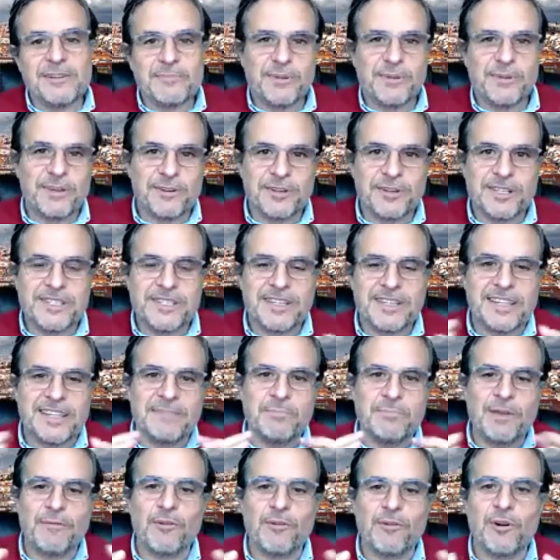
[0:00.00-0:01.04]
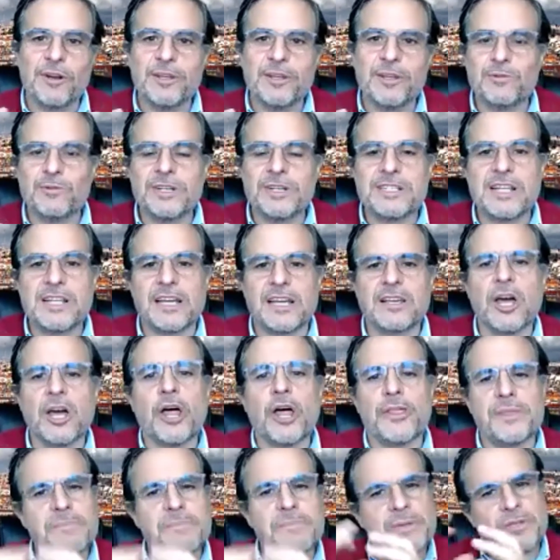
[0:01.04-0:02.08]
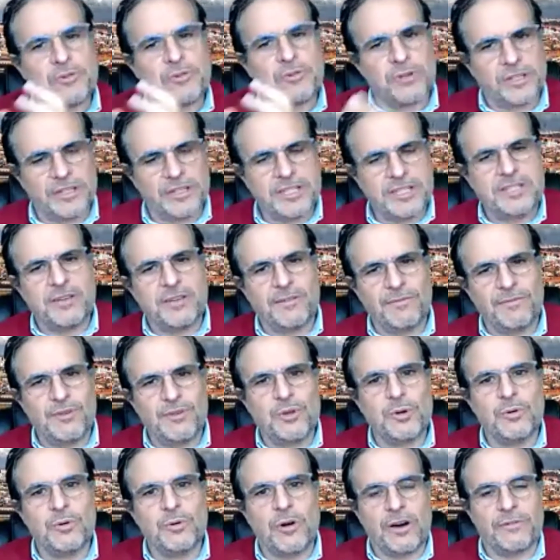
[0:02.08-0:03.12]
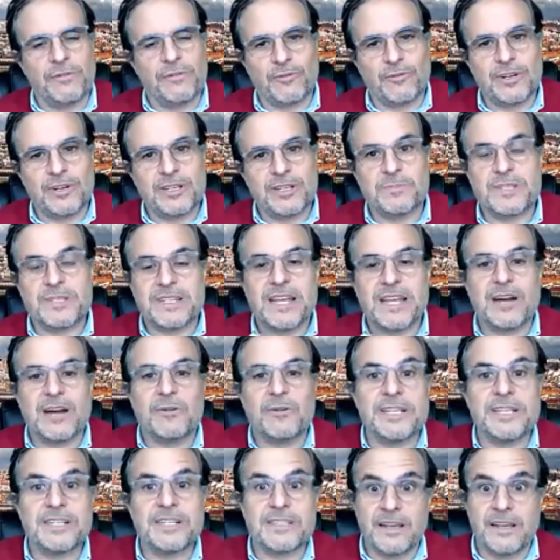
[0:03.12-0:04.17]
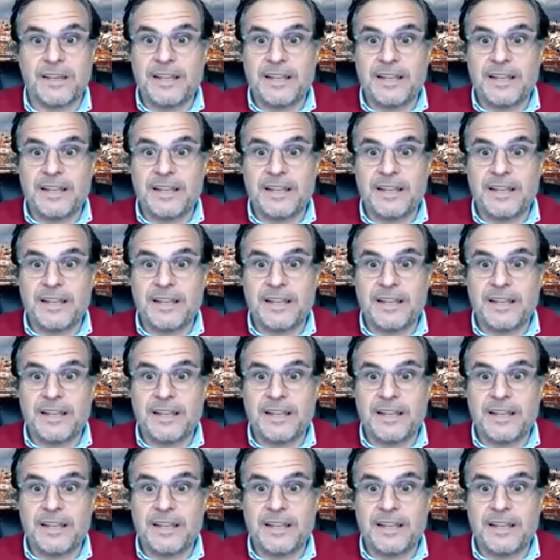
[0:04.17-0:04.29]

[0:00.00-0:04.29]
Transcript: because before it was like the materialistic view of Christmas, now is